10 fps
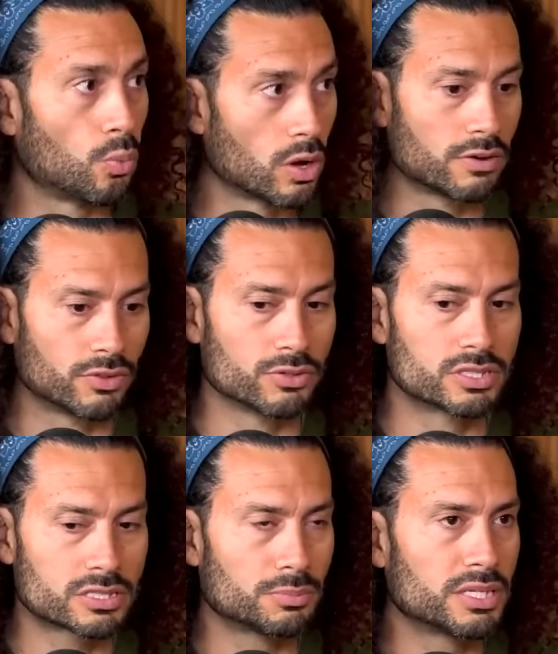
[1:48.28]
One of
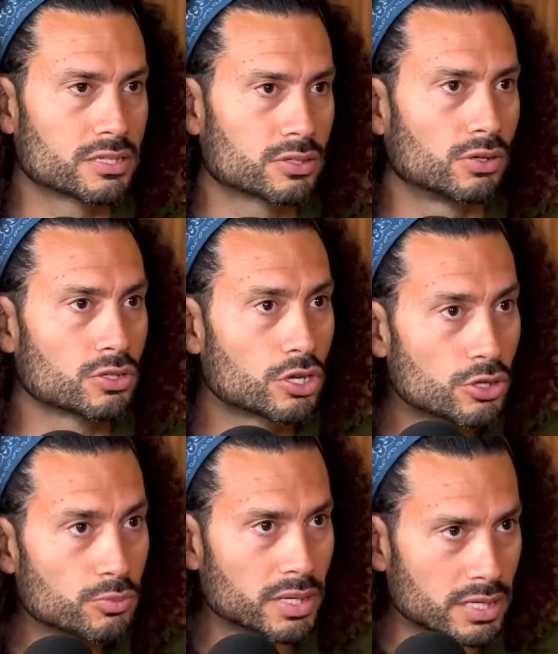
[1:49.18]
those disciplines is called
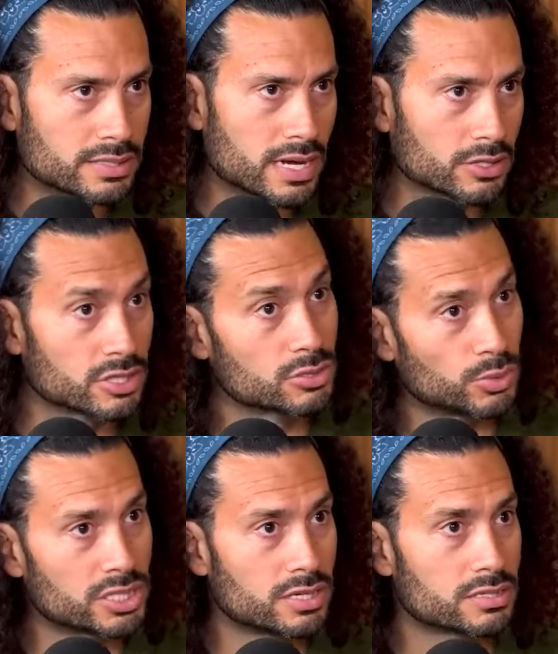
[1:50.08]
human intelligence,
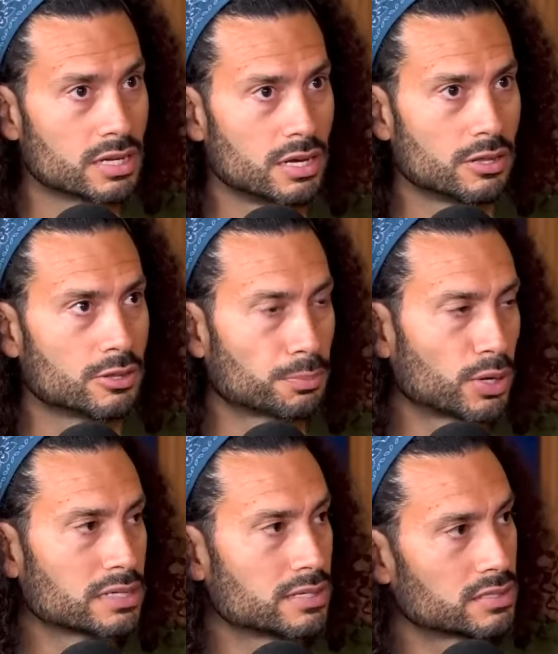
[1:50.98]
which is the
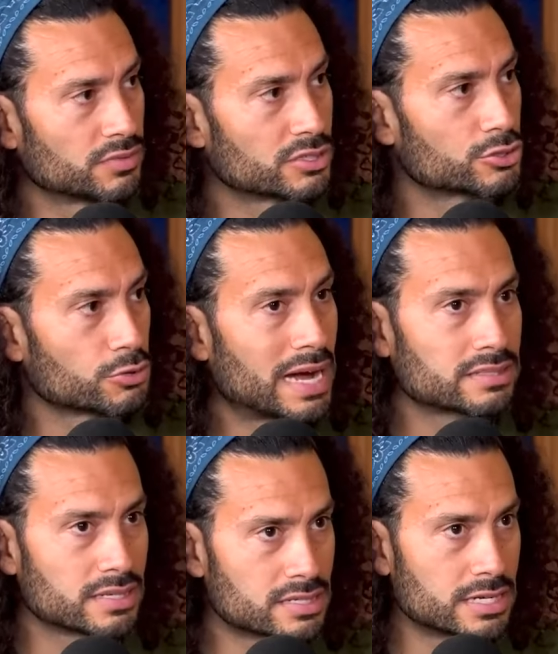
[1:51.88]
process of
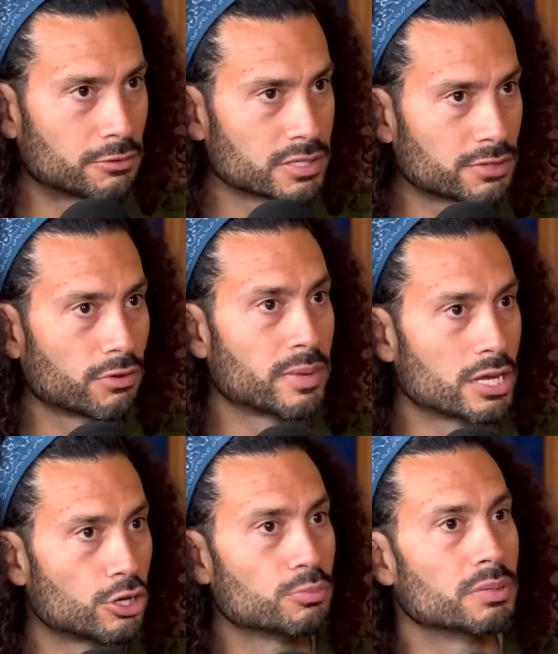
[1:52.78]
extracting secrets from
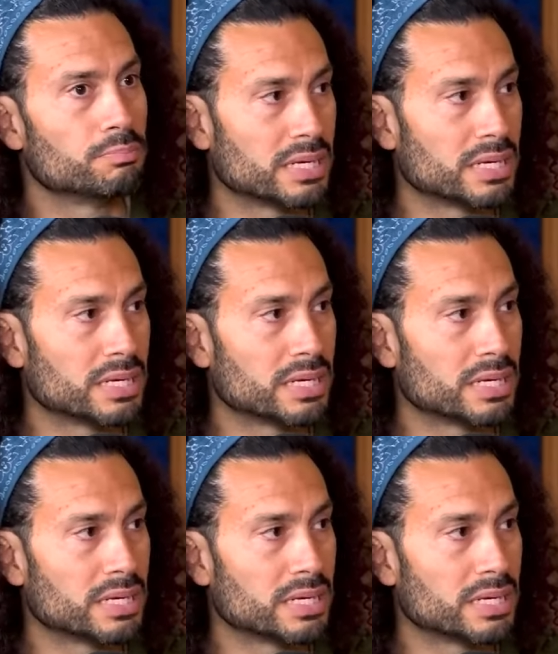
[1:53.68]
a human